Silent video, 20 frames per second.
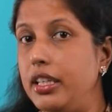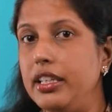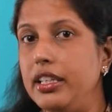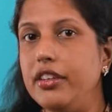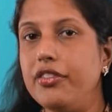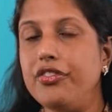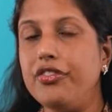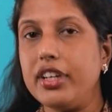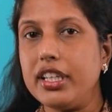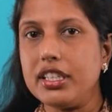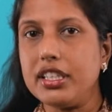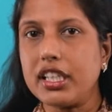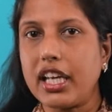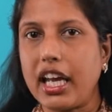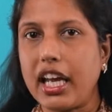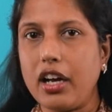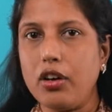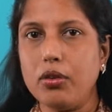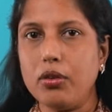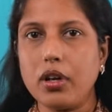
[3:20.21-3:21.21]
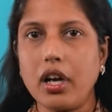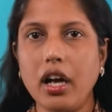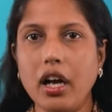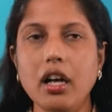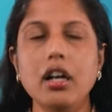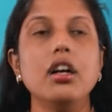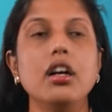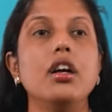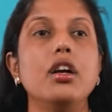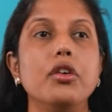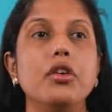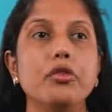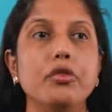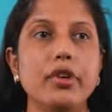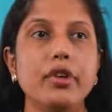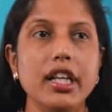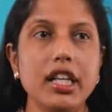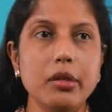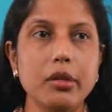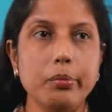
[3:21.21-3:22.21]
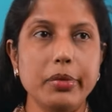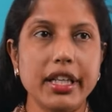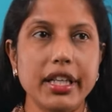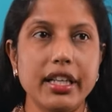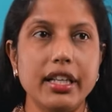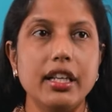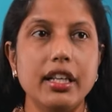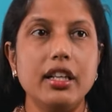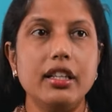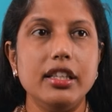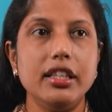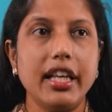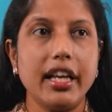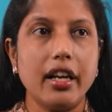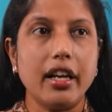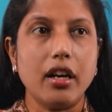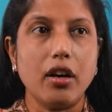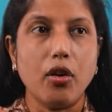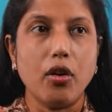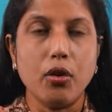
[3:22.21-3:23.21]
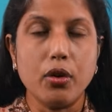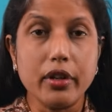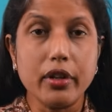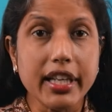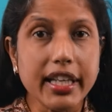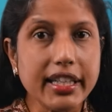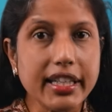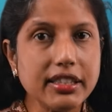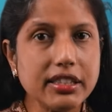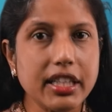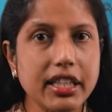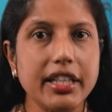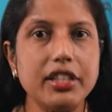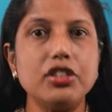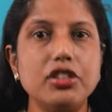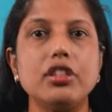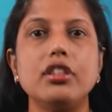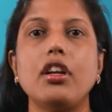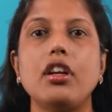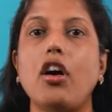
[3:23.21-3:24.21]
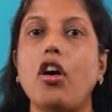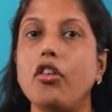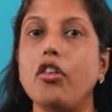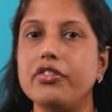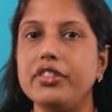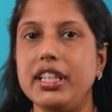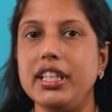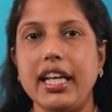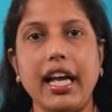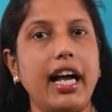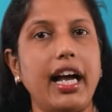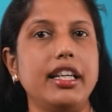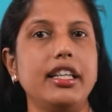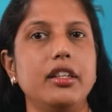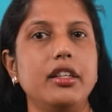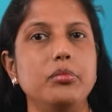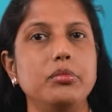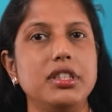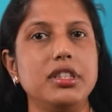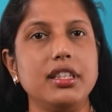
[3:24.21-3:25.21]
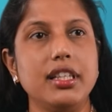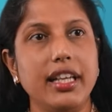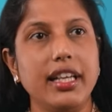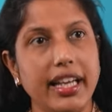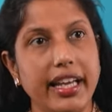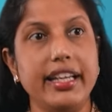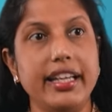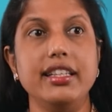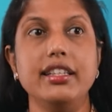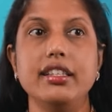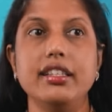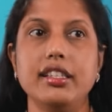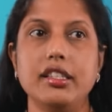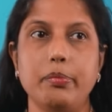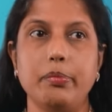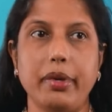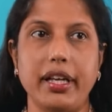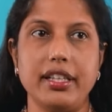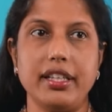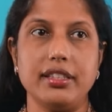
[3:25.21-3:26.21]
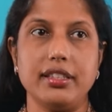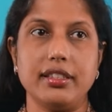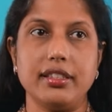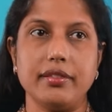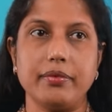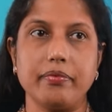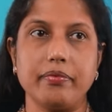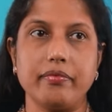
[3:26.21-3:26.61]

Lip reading: Difference kya hoga? Will be their orientation of the atoms in space.